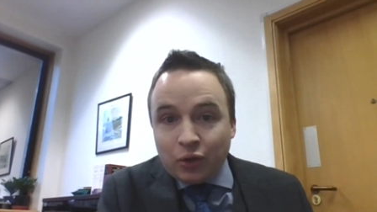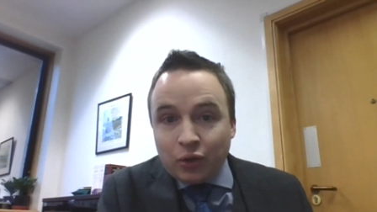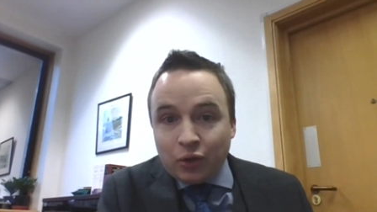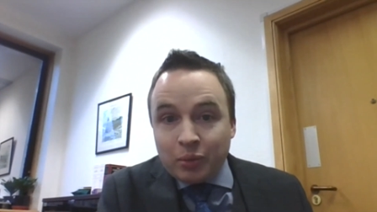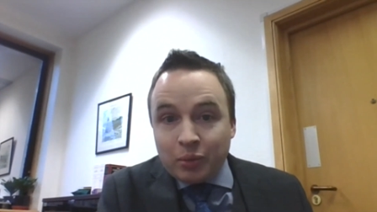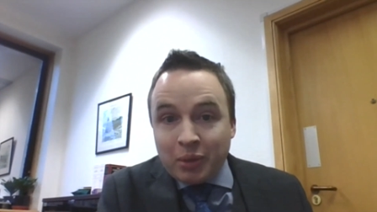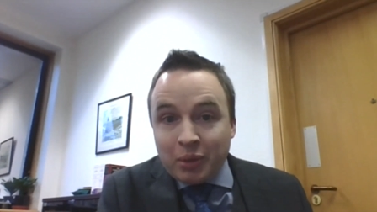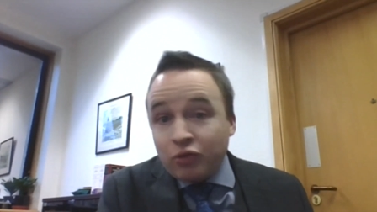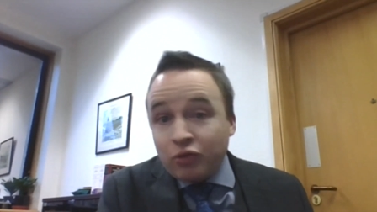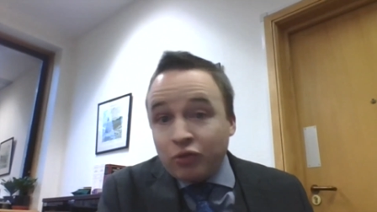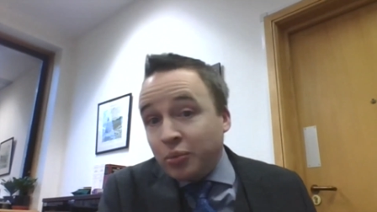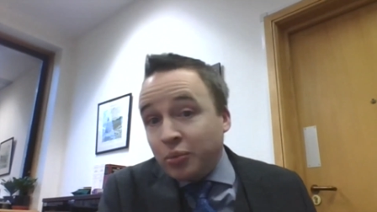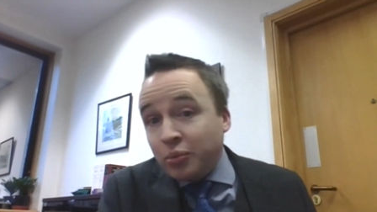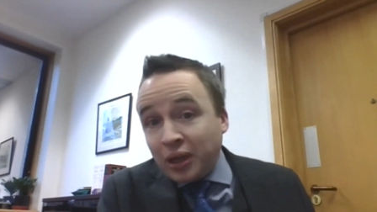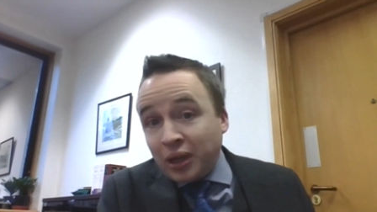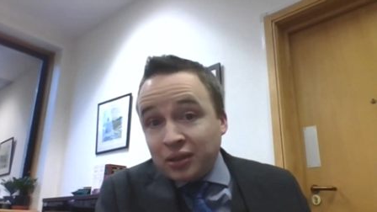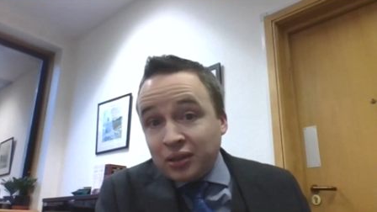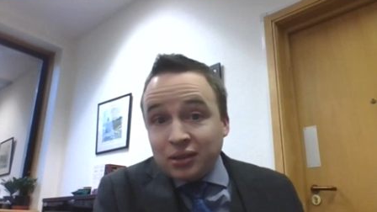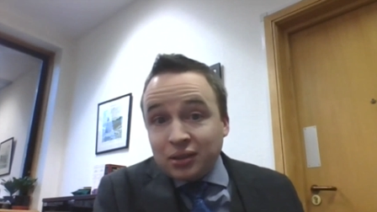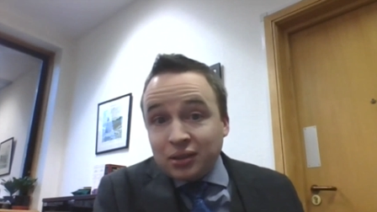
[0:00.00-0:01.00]
only make for a
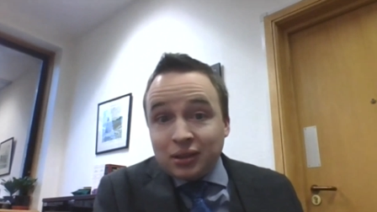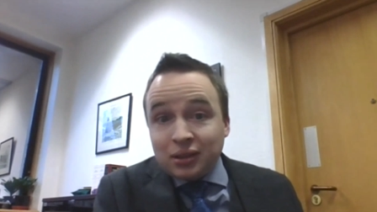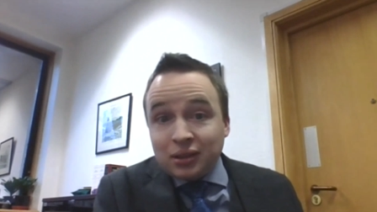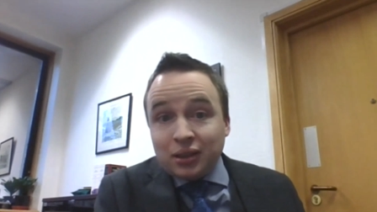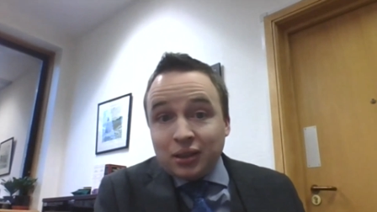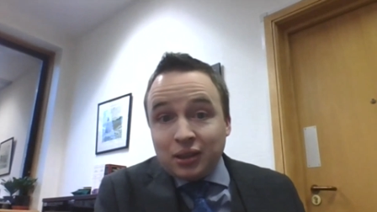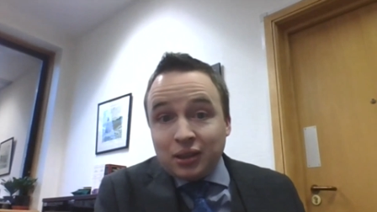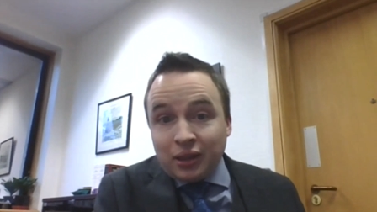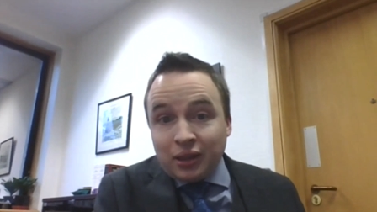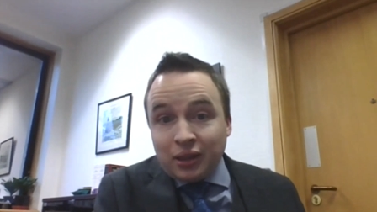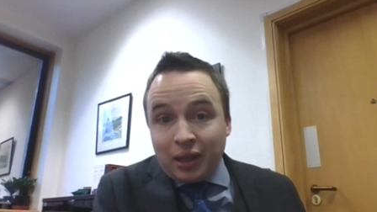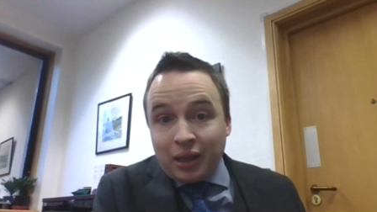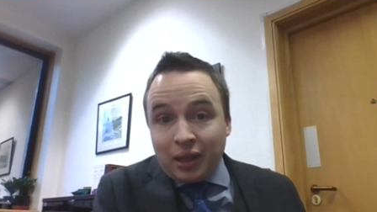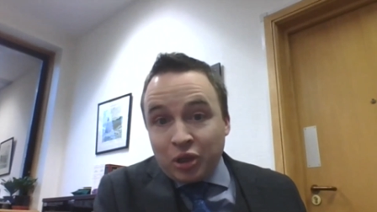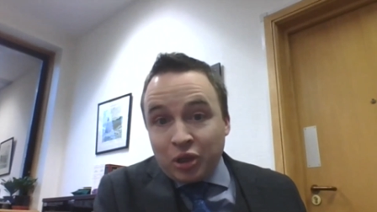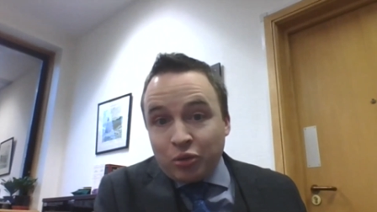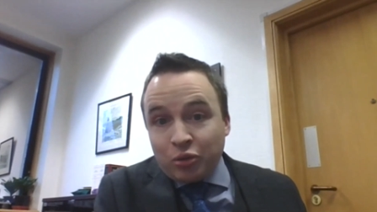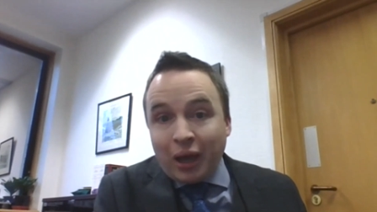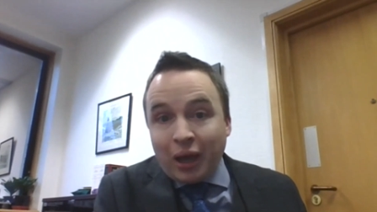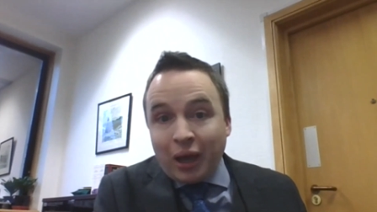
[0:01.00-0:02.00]
better society as they
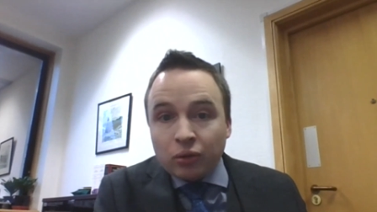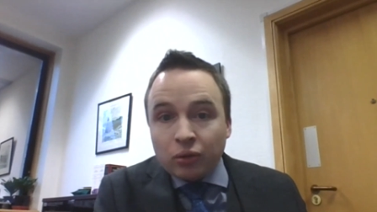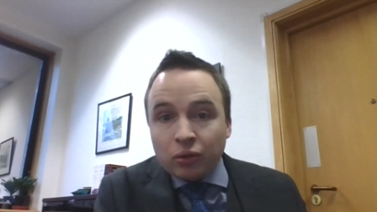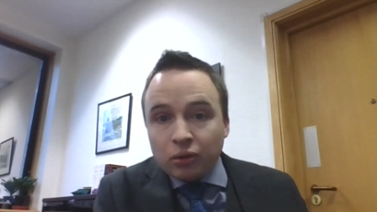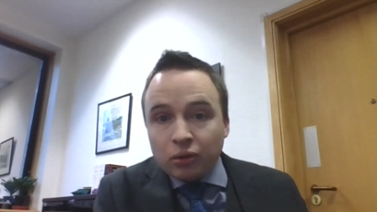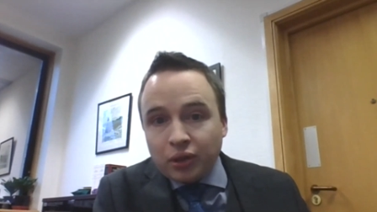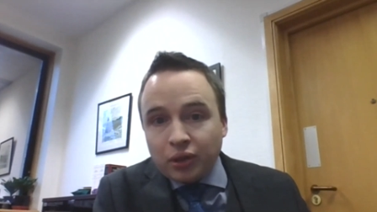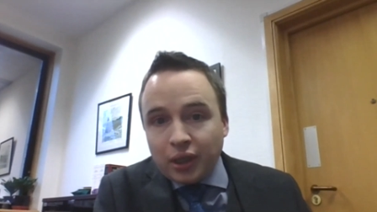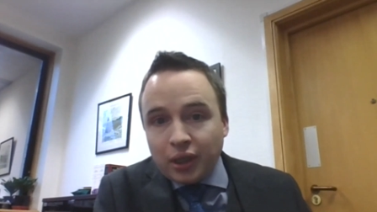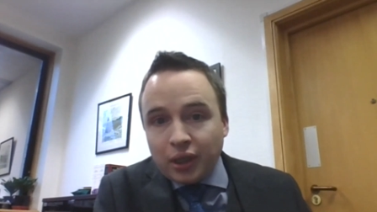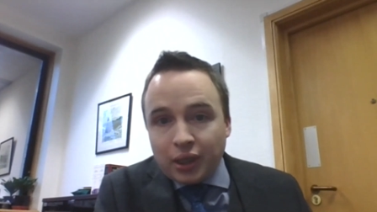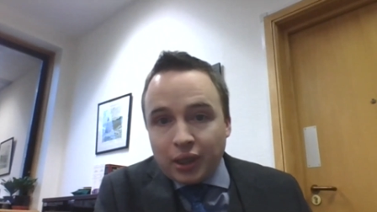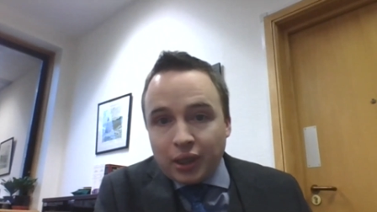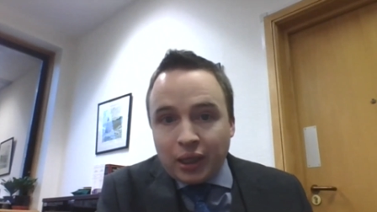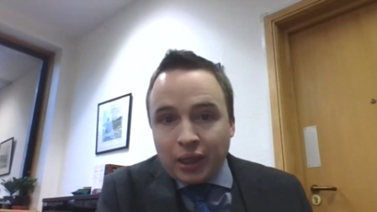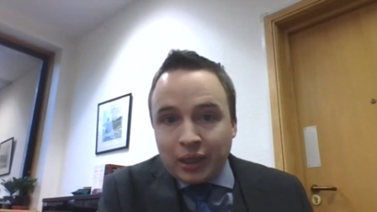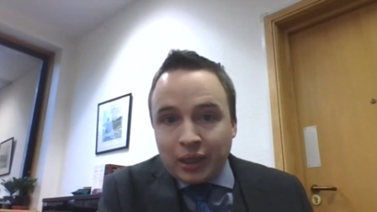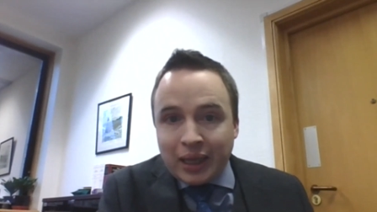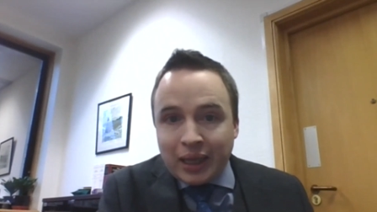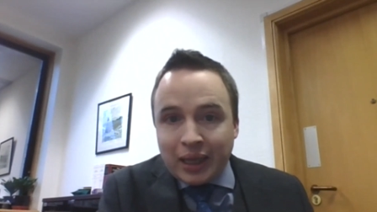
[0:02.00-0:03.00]
become adults
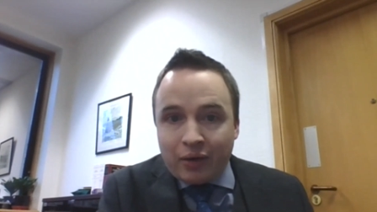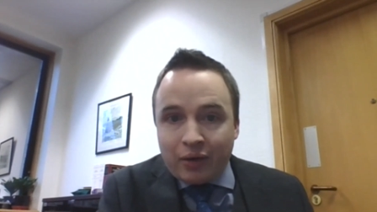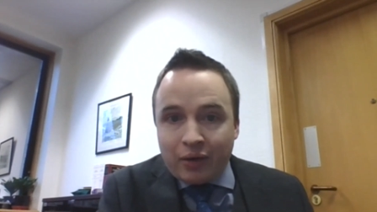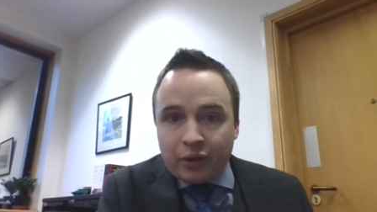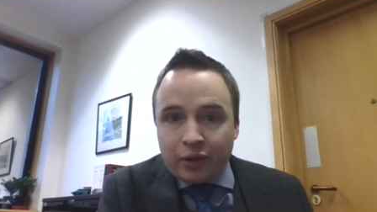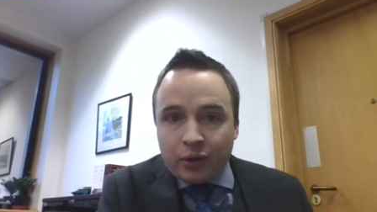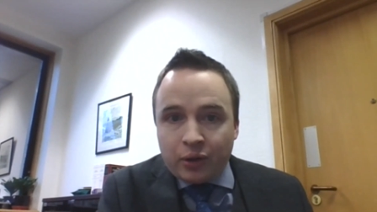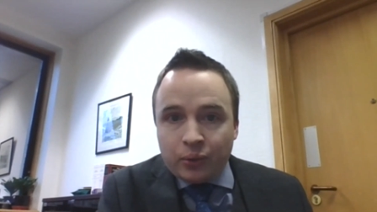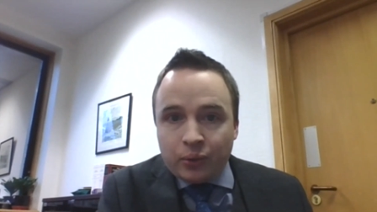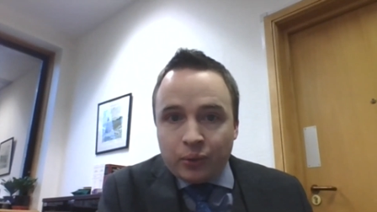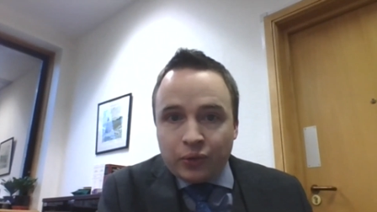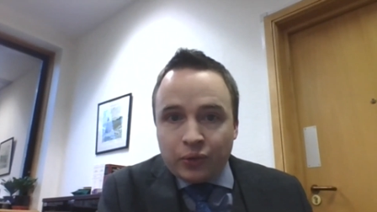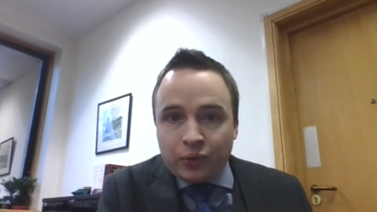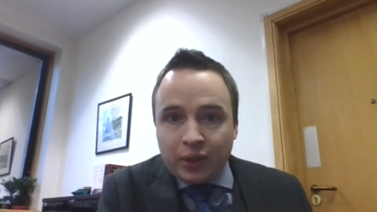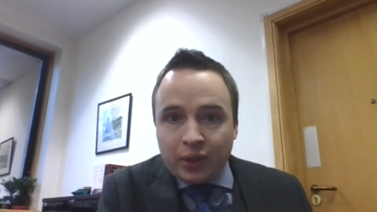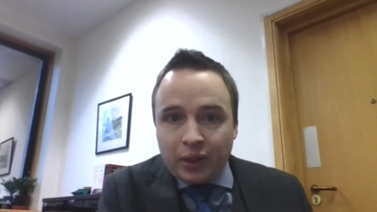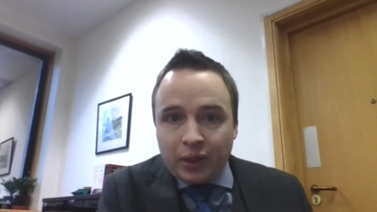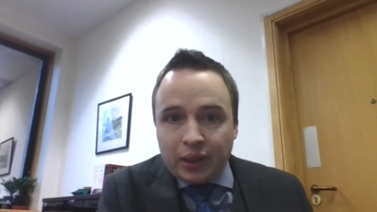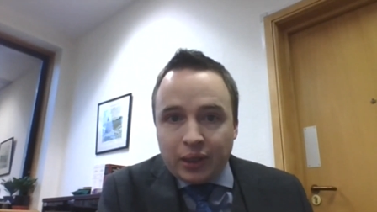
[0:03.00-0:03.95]
and carry those